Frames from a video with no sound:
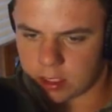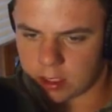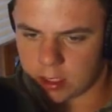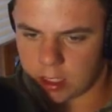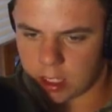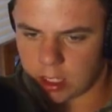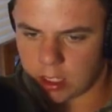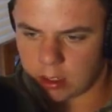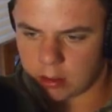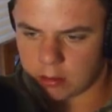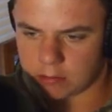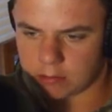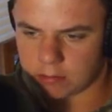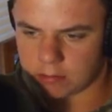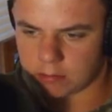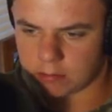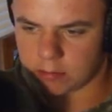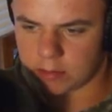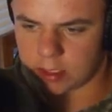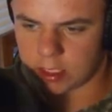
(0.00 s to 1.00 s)
and then
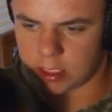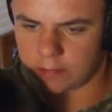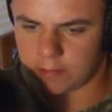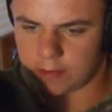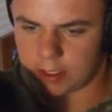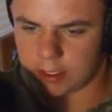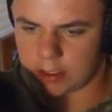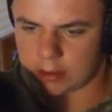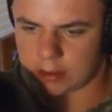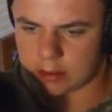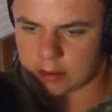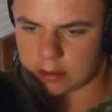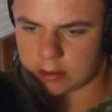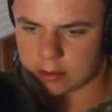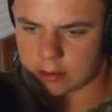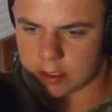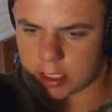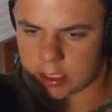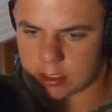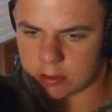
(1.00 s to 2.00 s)
T
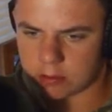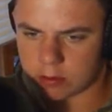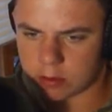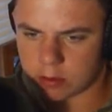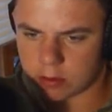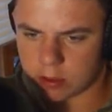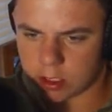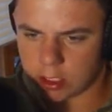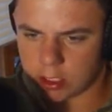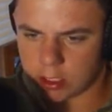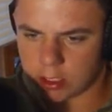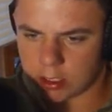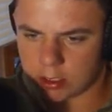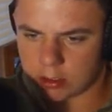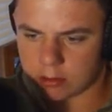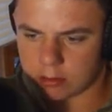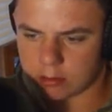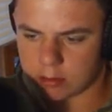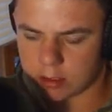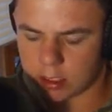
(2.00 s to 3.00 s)
Vs. This one's working,